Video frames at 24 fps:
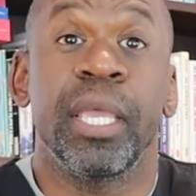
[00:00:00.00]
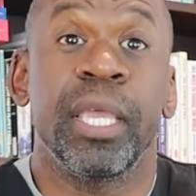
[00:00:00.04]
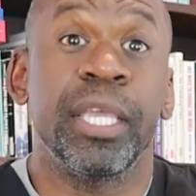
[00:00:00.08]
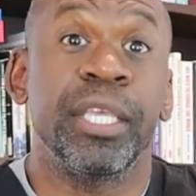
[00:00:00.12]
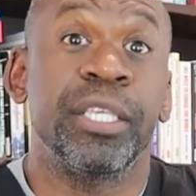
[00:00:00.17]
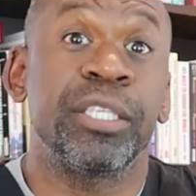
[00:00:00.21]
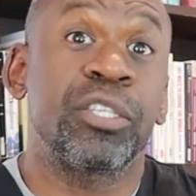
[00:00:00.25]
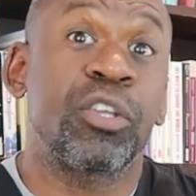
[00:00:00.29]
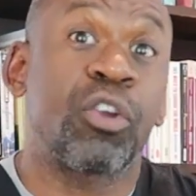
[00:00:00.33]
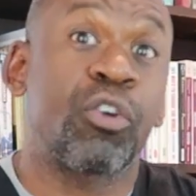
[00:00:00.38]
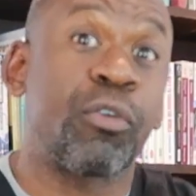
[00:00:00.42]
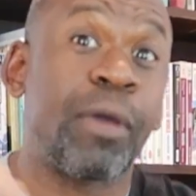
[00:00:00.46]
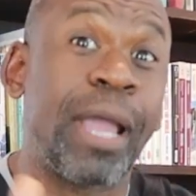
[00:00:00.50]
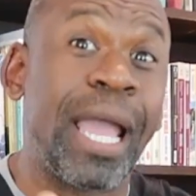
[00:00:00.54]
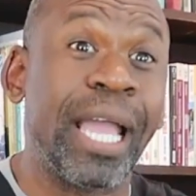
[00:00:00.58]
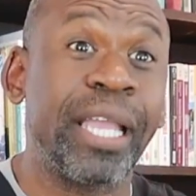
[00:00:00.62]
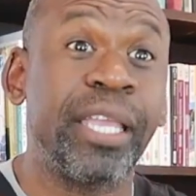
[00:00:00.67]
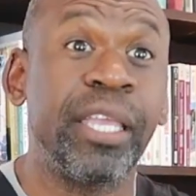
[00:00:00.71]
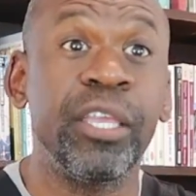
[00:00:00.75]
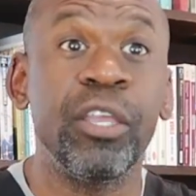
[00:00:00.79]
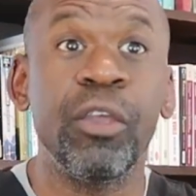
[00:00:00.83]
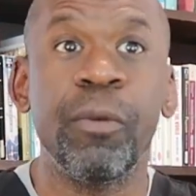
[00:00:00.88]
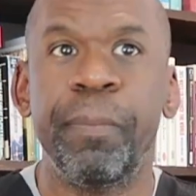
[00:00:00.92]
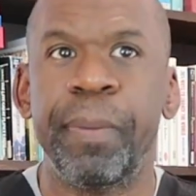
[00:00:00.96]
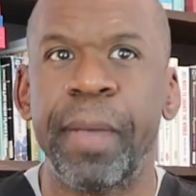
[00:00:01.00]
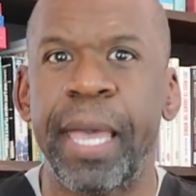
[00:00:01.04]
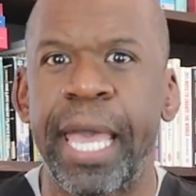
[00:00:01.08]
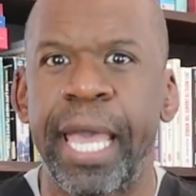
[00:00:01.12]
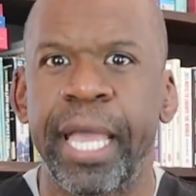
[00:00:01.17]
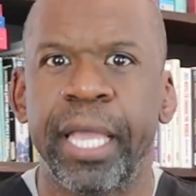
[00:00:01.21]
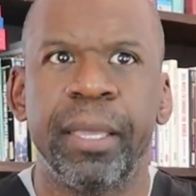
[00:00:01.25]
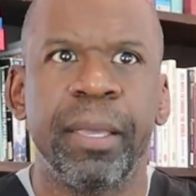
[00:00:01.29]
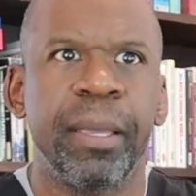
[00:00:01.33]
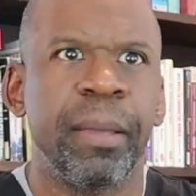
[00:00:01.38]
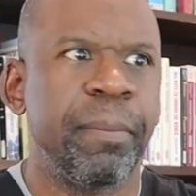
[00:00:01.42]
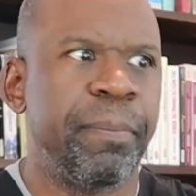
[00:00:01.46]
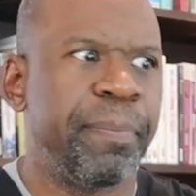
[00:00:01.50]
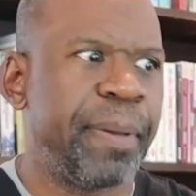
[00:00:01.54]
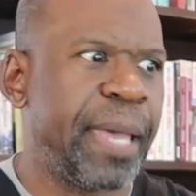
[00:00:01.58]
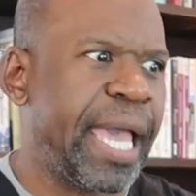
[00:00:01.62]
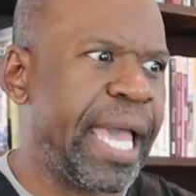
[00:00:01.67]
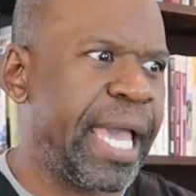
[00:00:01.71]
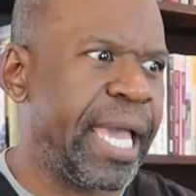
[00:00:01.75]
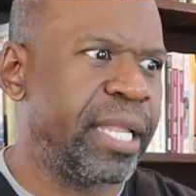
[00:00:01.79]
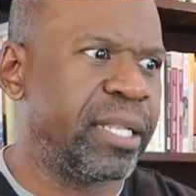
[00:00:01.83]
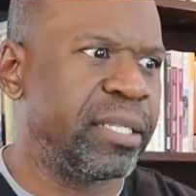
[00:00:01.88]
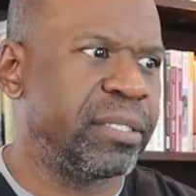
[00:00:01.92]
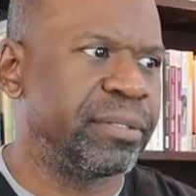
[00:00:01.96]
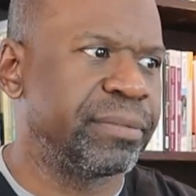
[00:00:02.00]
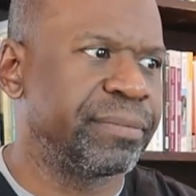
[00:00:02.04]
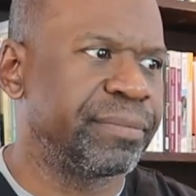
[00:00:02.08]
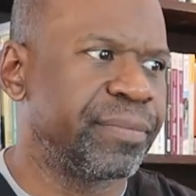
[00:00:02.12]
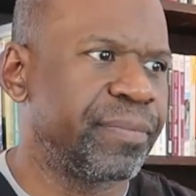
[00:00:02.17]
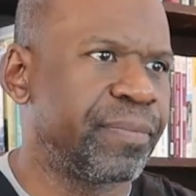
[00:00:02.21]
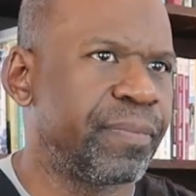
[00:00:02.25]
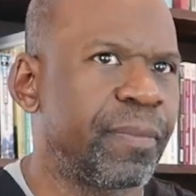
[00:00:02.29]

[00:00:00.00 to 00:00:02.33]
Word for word: is cracking your back bad?